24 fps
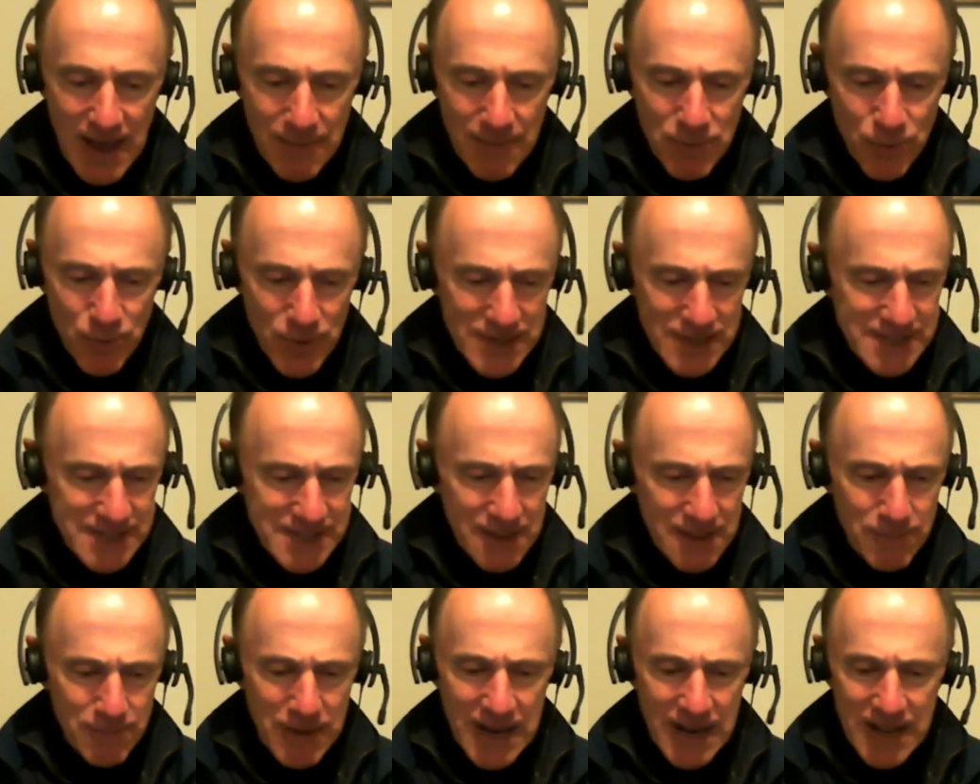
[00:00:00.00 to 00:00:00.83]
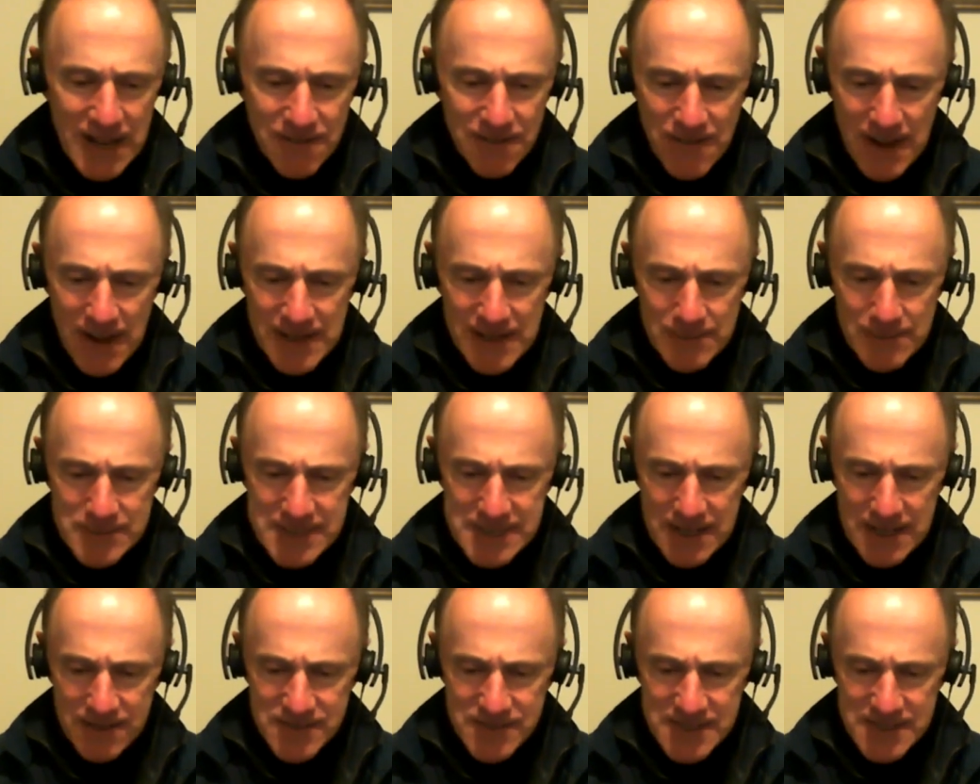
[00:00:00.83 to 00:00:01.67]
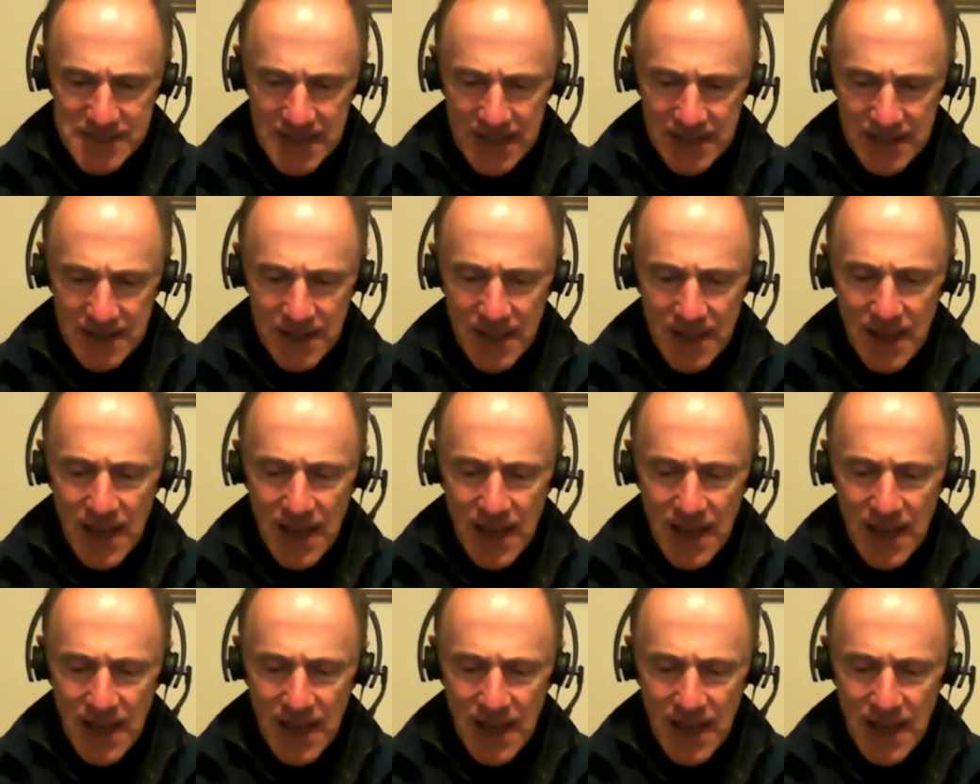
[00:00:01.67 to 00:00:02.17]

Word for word: the rest of the media find themselves in.